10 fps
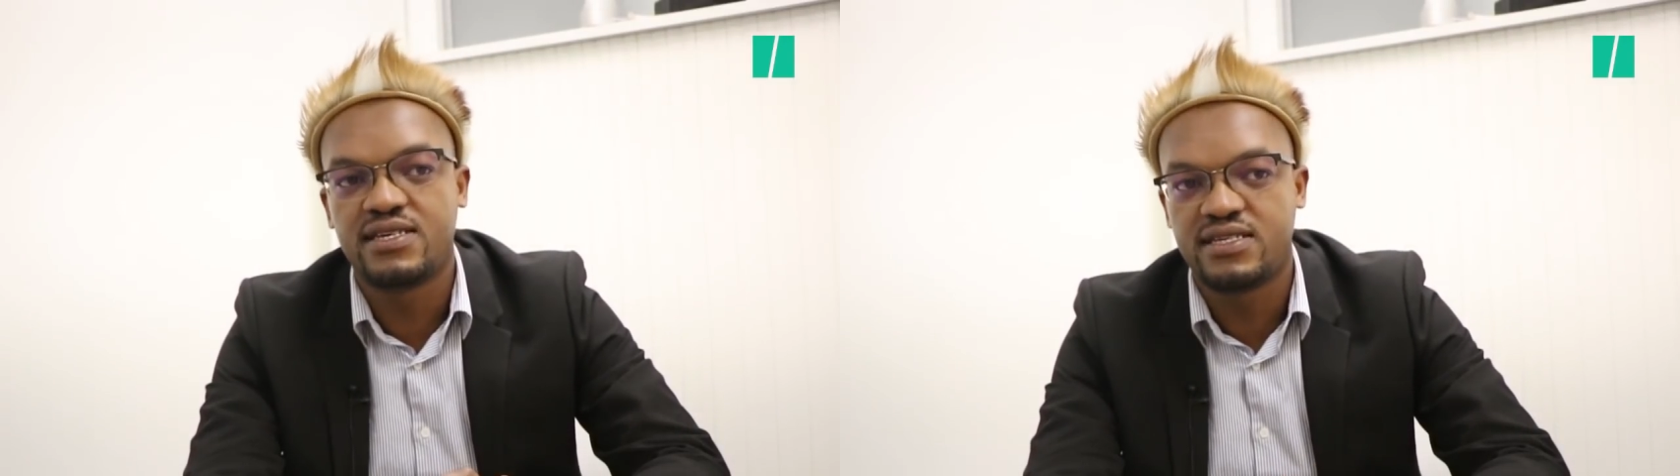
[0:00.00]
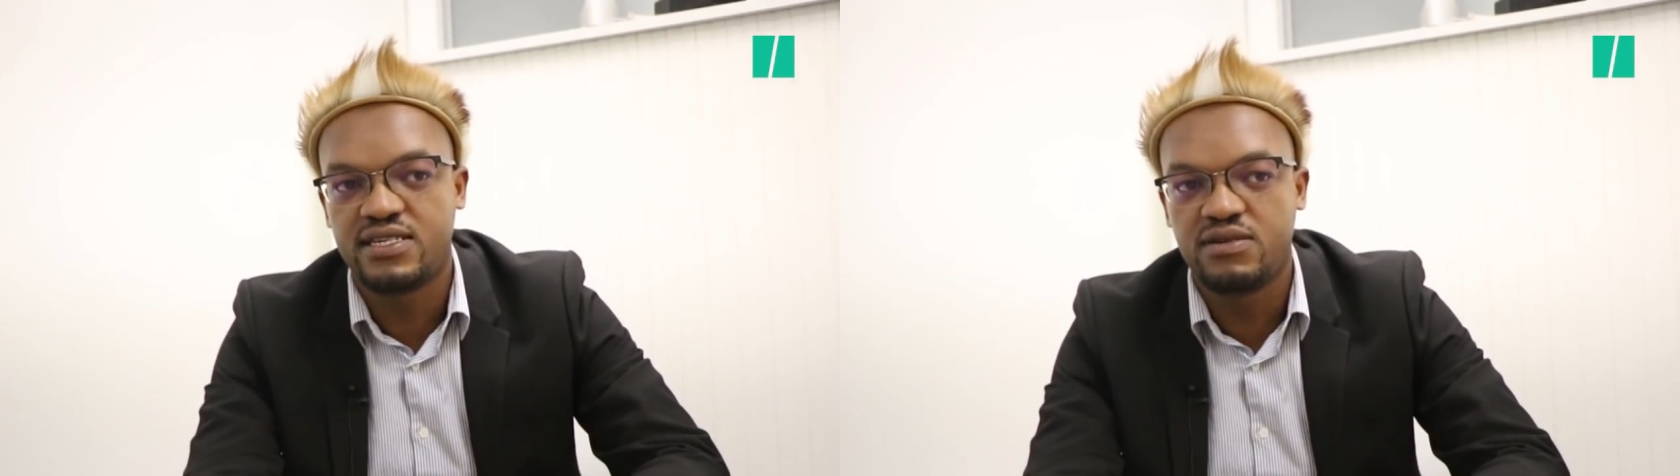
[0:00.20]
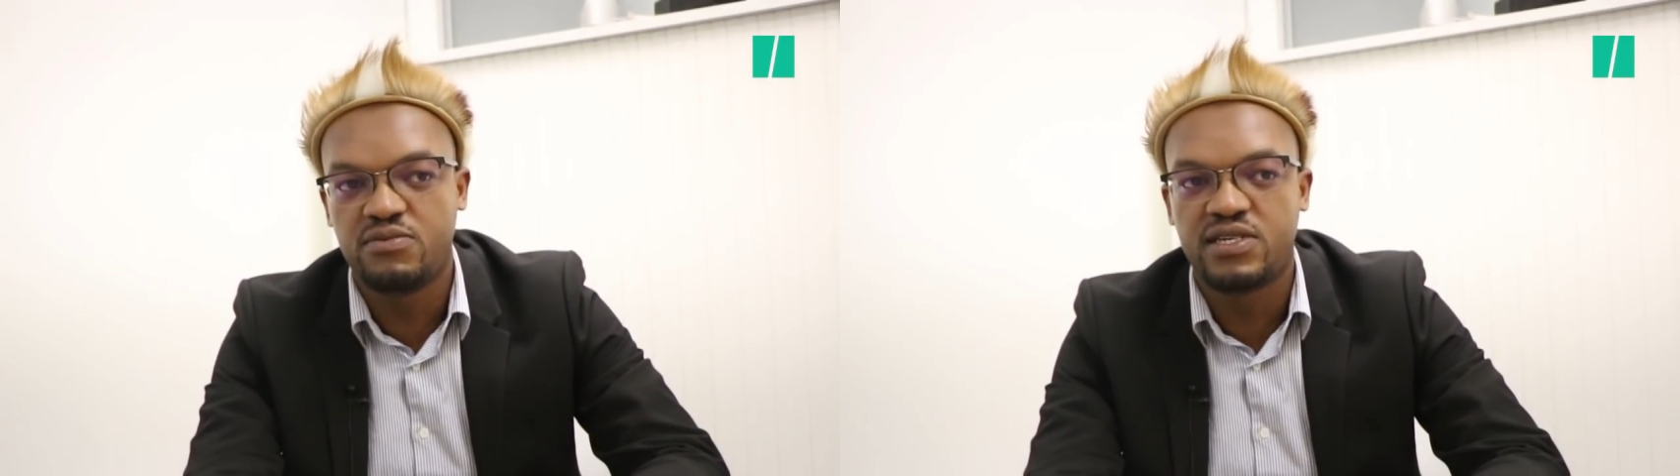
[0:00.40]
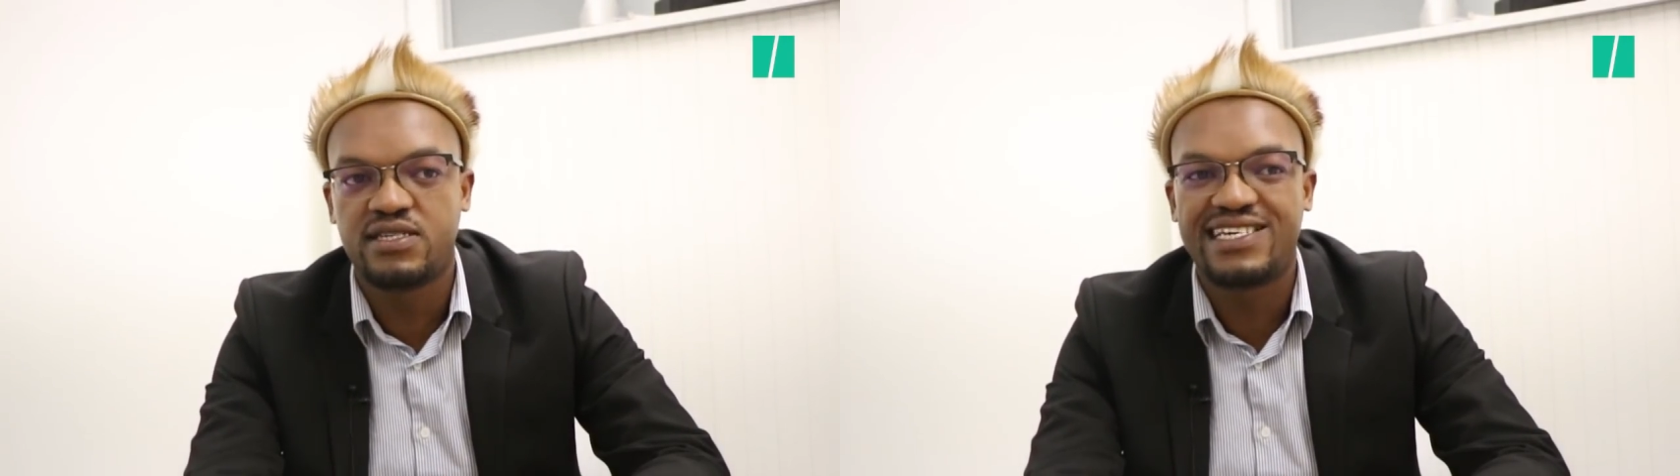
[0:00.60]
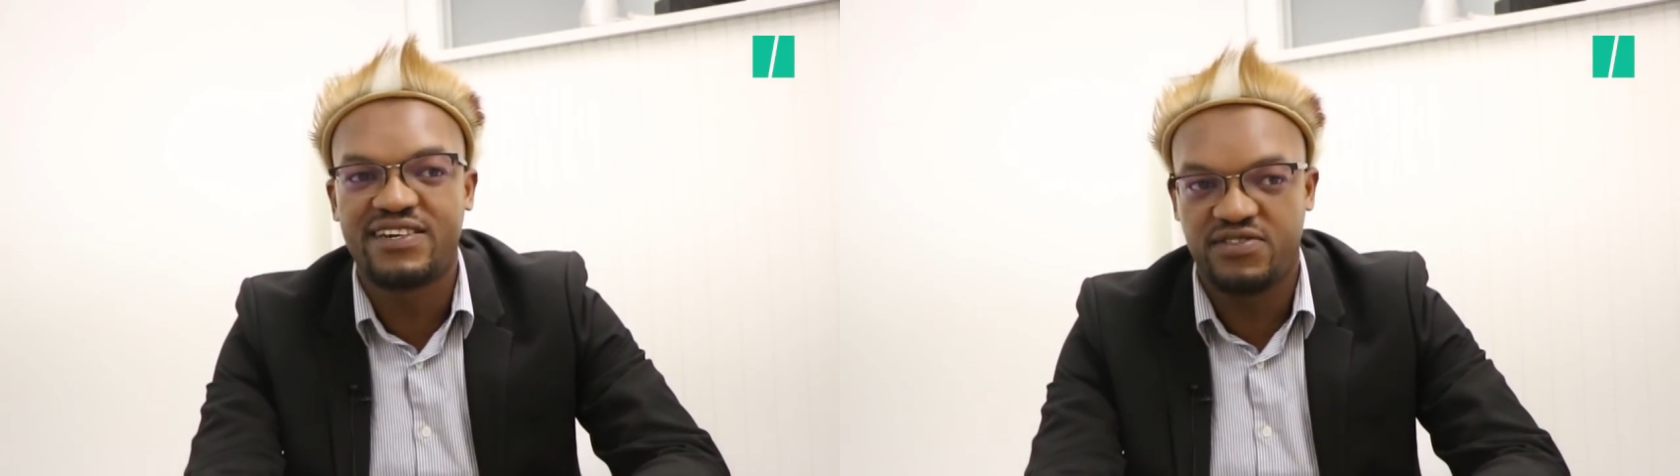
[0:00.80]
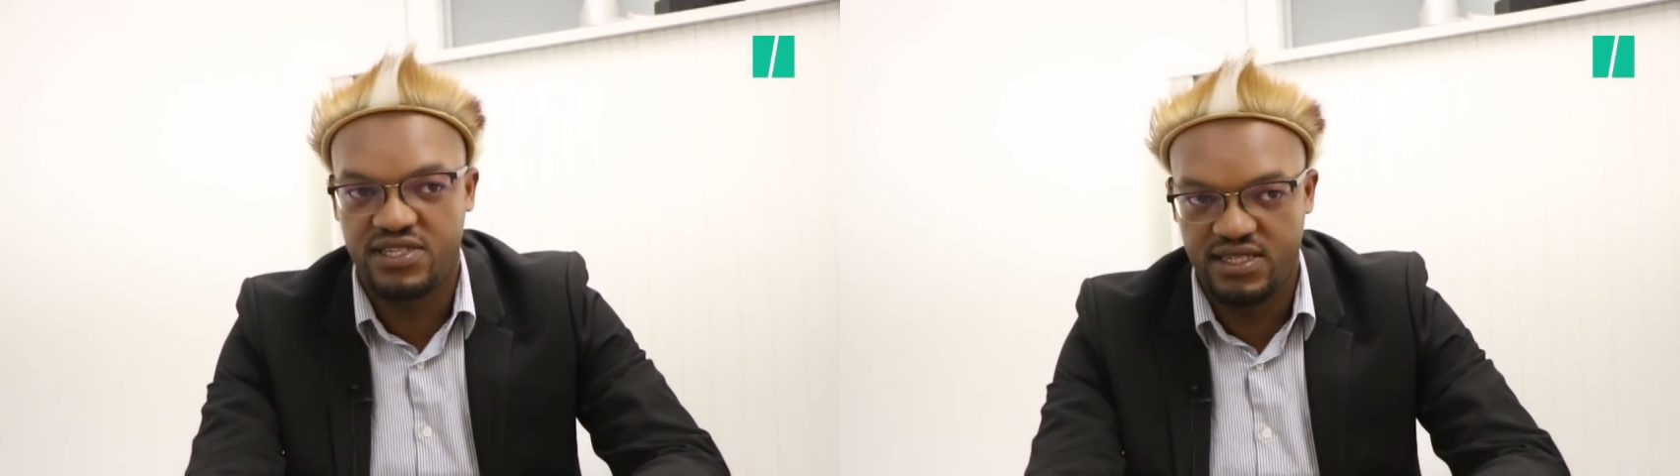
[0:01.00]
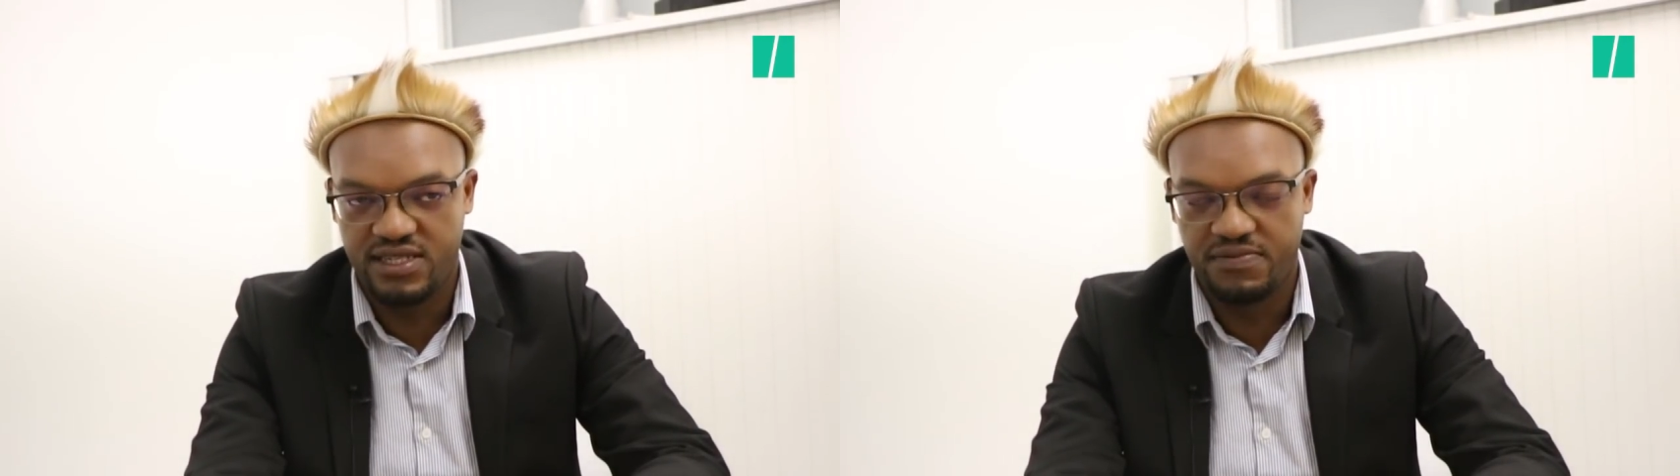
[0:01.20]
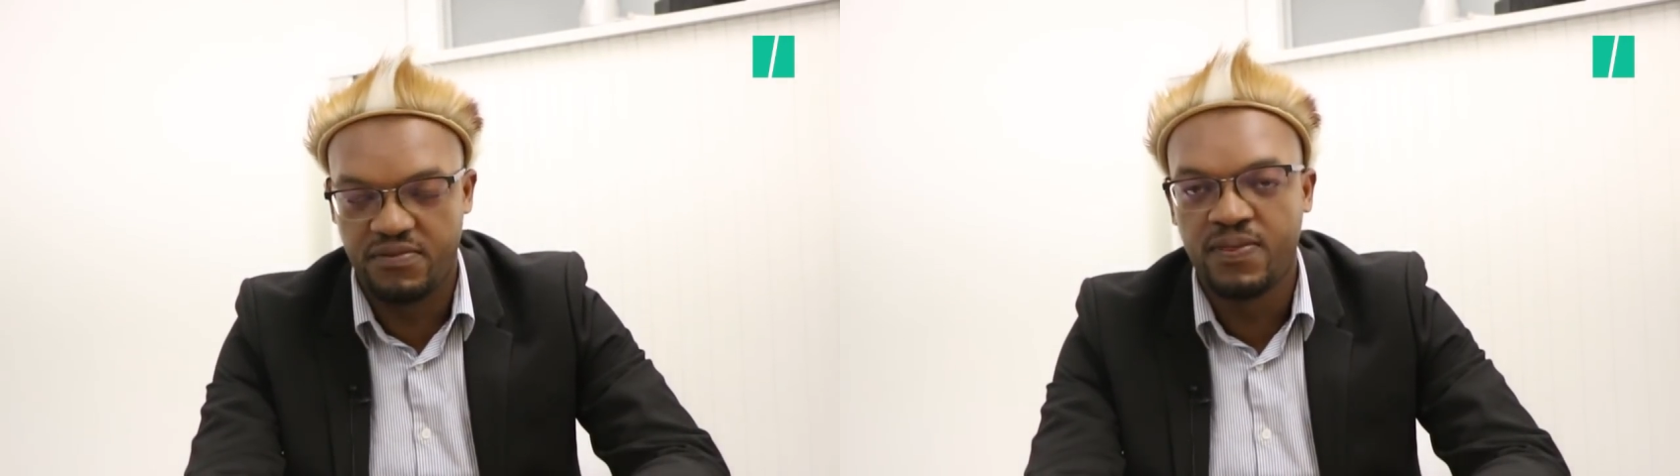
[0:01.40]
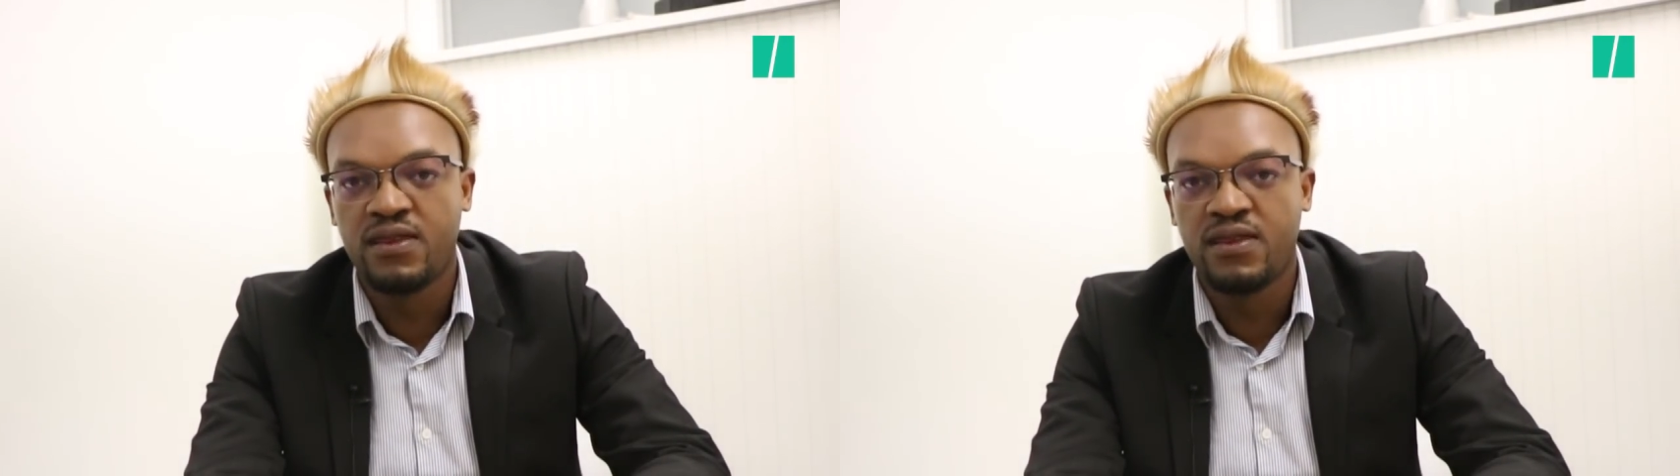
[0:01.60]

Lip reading: this team was diversity.